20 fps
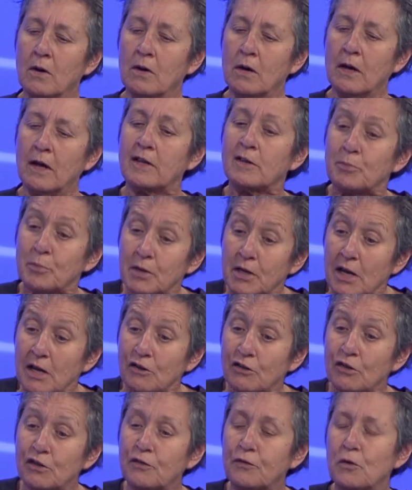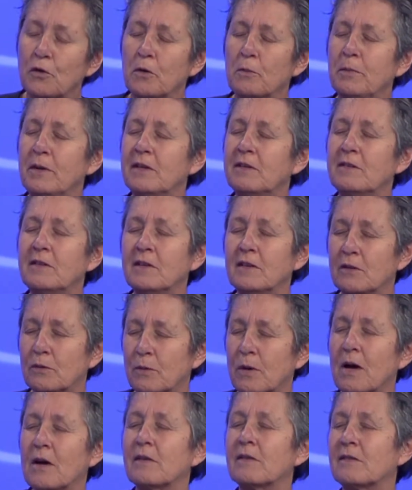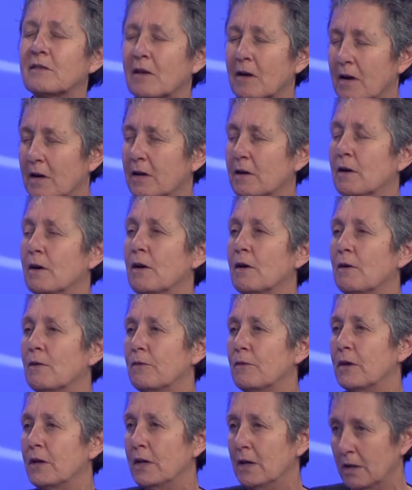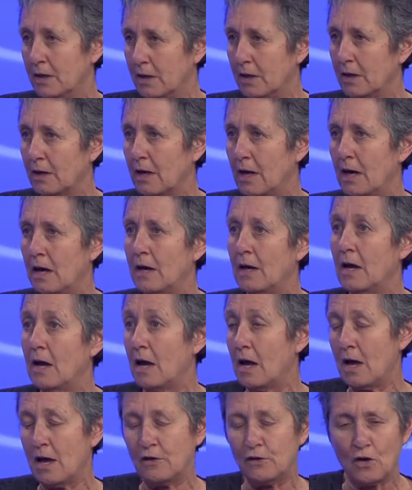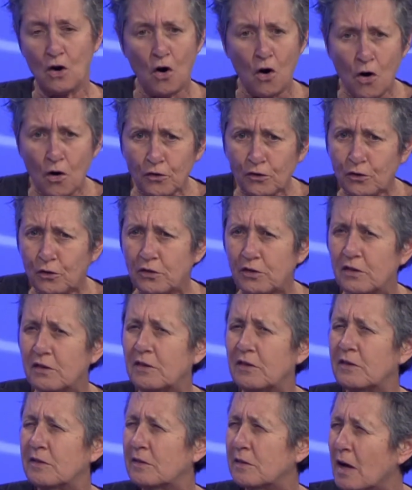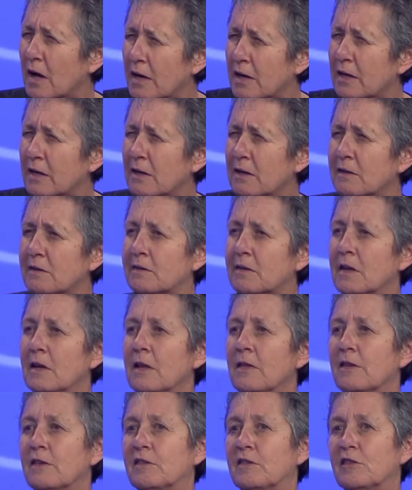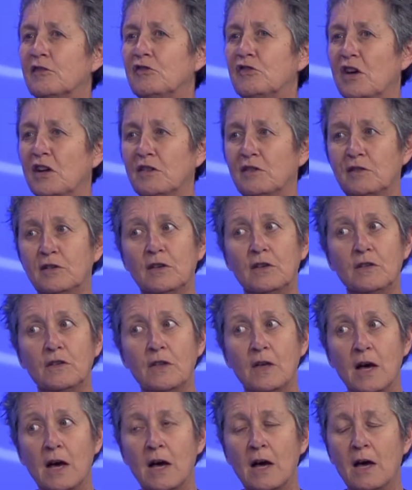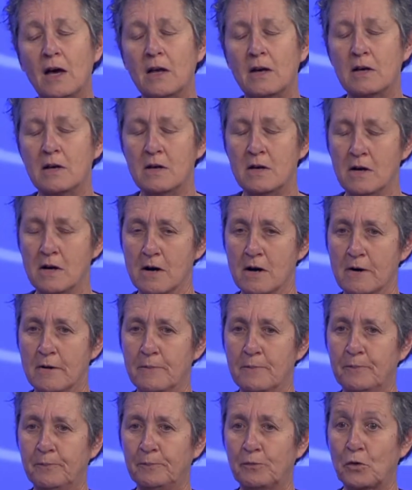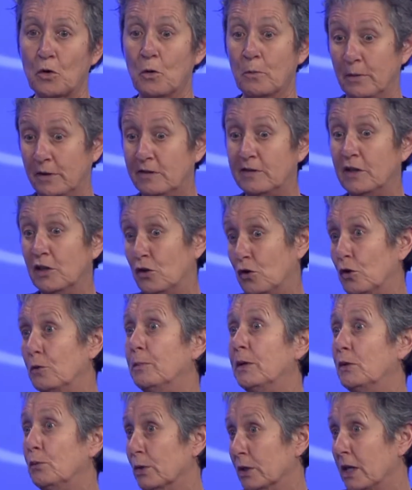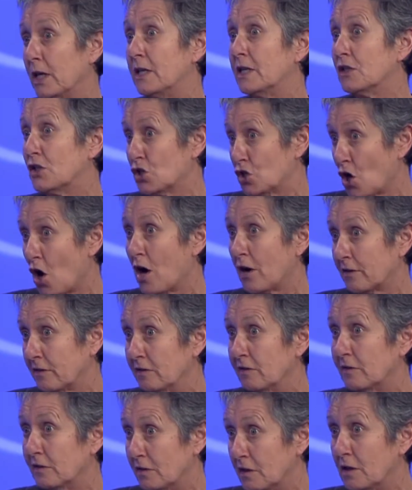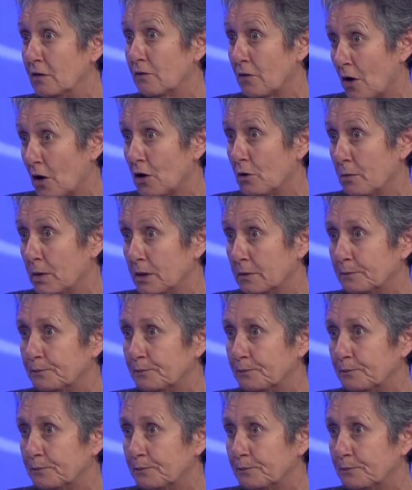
explanations for obesity that were outside of eating, and all sorts of studies that suggested that obesity could be related to toxins in the environment.